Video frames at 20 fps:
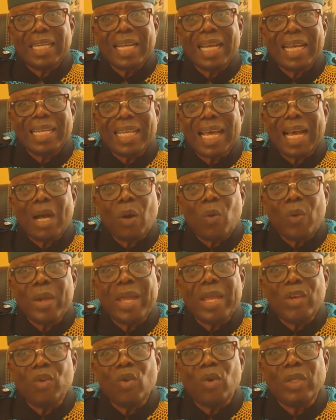that
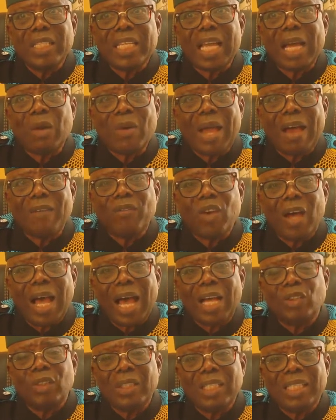we have
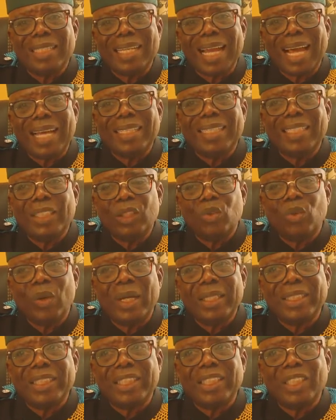not actually run into
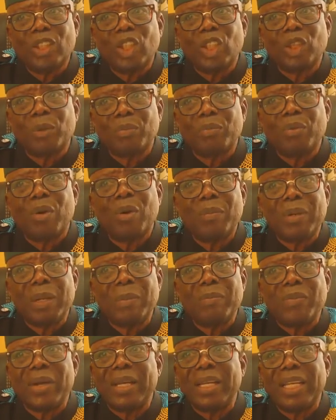any serious
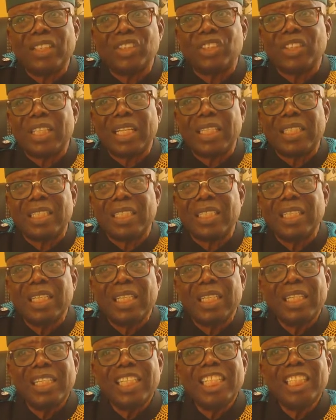problem financially,
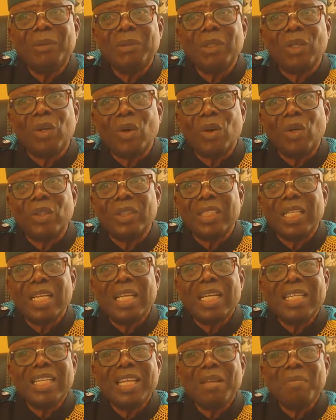is because
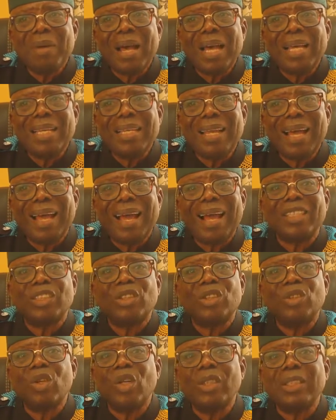the man
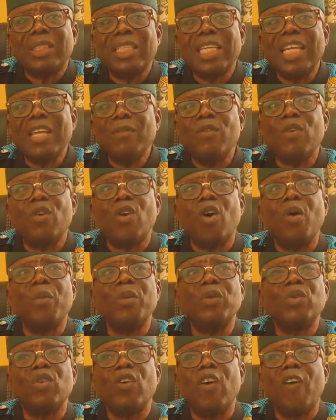has not even come
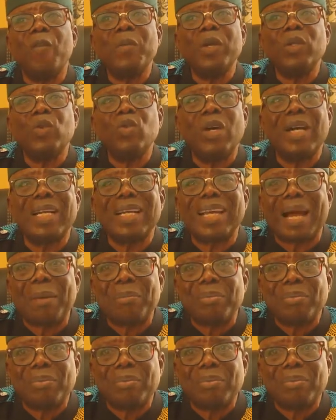into government to grab.